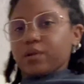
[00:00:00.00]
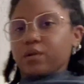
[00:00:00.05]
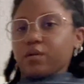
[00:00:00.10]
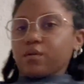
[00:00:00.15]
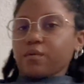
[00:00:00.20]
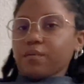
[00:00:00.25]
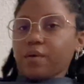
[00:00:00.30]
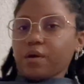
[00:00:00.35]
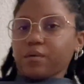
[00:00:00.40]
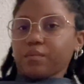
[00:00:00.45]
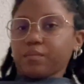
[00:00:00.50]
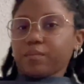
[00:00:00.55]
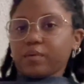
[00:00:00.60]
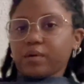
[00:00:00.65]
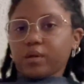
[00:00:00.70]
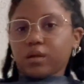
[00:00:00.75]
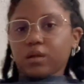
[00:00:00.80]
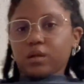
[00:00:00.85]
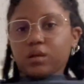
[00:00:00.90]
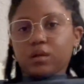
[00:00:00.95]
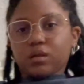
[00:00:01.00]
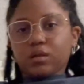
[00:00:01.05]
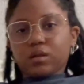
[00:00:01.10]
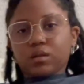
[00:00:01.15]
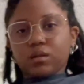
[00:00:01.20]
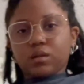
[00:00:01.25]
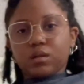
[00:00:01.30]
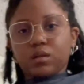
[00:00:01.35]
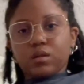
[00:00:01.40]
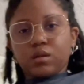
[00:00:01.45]
it around me,
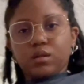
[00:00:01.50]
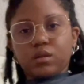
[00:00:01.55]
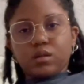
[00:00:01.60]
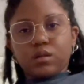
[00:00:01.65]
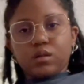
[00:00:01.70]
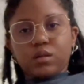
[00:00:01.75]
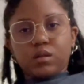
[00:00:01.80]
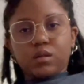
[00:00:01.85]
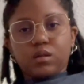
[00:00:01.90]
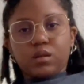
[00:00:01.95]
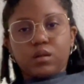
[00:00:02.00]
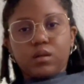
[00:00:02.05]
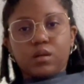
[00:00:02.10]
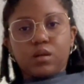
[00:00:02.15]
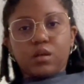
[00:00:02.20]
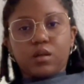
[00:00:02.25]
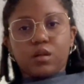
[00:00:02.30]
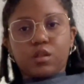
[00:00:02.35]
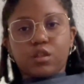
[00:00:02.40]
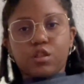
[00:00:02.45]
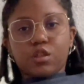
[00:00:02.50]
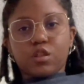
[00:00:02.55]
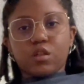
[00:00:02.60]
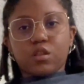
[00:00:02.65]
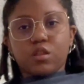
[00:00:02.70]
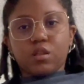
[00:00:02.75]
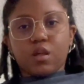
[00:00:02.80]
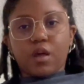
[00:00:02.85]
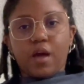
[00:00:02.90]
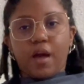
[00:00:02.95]
it's
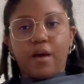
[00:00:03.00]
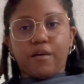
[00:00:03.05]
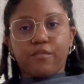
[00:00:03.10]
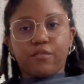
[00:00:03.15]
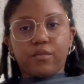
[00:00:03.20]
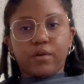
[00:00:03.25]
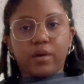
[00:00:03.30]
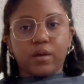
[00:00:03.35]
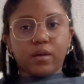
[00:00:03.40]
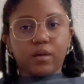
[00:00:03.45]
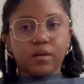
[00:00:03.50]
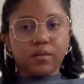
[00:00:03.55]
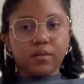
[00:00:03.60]
just halfway.